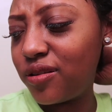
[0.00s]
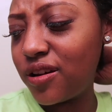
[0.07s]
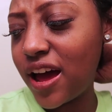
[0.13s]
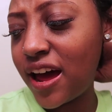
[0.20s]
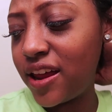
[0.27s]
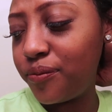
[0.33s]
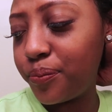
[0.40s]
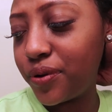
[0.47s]

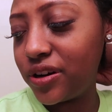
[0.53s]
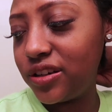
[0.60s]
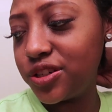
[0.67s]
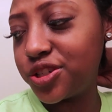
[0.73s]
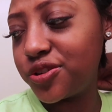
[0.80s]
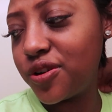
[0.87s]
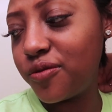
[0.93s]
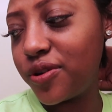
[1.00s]
I'm pretty
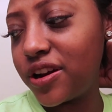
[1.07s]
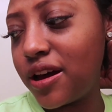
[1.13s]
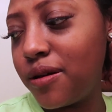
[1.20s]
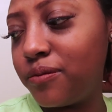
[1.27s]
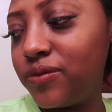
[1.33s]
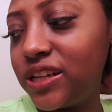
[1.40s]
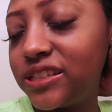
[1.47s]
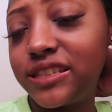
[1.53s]
sure what
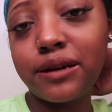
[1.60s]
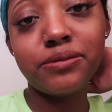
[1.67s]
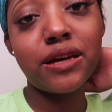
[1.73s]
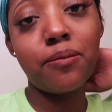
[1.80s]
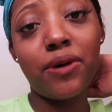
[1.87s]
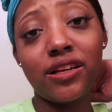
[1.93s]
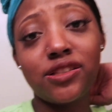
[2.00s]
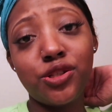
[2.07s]
the steps
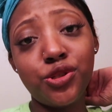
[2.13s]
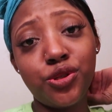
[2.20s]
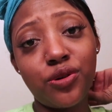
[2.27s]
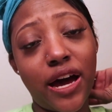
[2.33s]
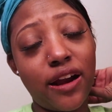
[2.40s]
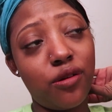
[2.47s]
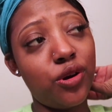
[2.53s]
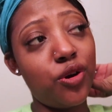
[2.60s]
I'm about to do,
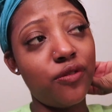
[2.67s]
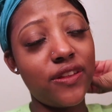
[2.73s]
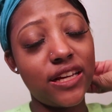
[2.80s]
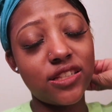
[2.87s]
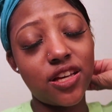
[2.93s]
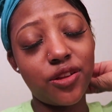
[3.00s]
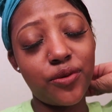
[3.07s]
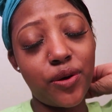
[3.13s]
I don't know if
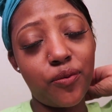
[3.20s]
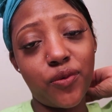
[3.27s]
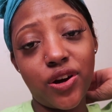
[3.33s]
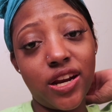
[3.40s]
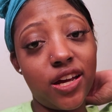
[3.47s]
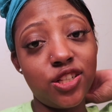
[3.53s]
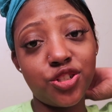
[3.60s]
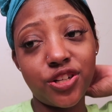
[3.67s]
that's all the way
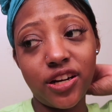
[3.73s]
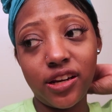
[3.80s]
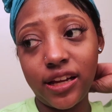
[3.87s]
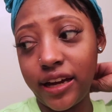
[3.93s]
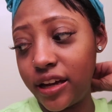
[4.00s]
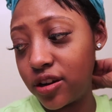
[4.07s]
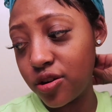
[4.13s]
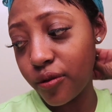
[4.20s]
100
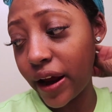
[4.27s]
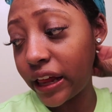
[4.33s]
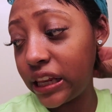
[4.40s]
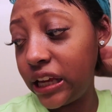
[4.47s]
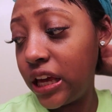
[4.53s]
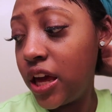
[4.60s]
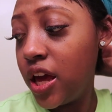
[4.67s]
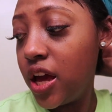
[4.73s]
like
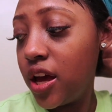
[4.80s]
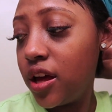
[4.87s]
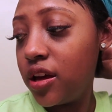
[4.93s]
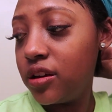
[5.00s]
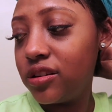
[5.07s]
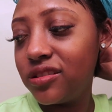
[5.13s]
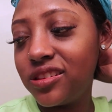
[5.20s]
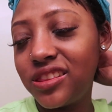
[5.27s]
correctly.
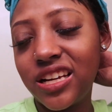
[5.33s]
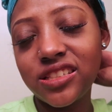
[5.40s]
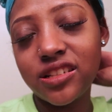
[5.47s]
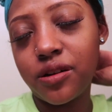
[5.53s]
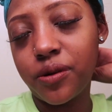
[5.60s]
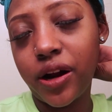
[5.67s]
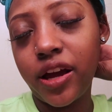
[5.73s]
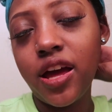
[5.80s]
That's
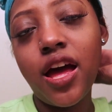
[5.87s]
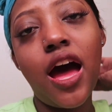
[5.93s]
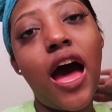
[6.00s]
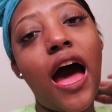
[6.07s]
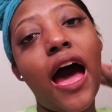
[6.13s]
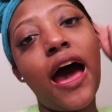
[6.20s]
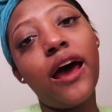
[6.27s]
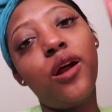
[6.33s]
not right.
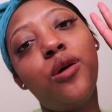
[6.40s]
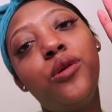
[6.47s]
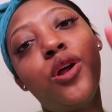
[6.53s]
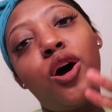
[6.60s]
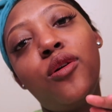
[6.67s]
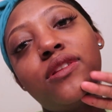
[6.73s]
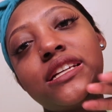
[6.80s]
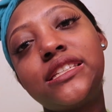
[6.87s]
I don't
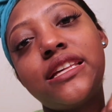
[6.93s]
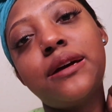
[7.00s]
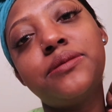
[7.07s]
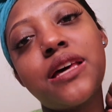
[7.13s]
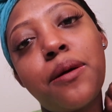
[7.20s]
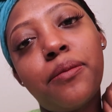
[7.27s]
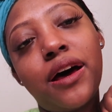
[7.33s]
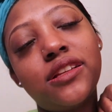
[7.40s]
know if the steps
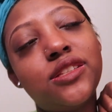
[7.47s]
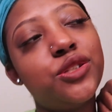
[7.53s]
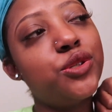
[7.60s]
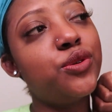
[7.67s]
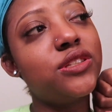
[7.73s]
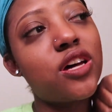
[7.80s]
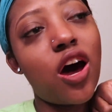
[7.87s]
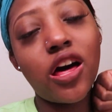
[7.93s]
I'm about to
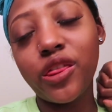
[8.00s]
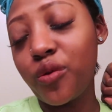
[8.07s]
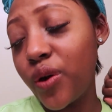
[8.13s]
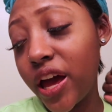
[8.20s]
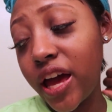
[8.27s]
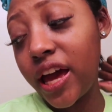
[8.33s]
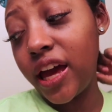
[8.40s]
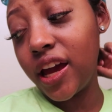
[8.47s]
do is all the
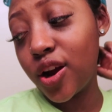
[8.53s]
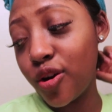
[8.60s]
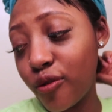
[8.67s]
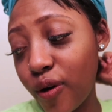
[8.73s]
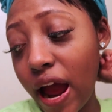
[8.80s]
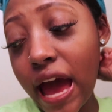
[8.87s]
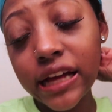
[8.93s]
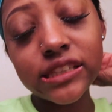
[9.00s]
way
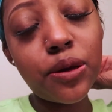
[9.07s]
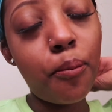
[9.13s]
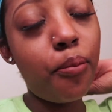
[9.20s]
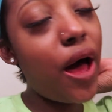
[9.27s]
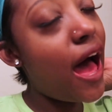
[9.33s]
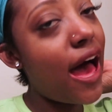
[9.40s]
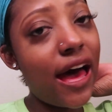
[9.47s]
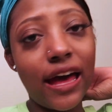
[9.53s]
correct,
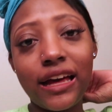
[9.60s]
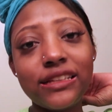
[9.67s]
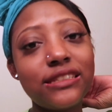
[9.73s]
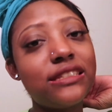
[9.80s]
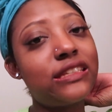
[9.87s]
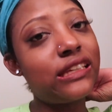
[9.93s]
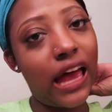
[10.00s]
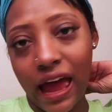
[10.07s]
but
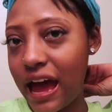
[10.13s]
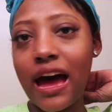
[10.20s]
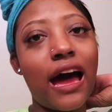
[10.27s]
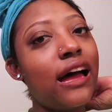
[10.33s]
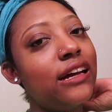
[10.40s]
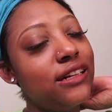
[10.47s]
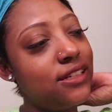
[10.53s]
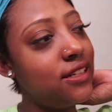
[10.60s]
it's a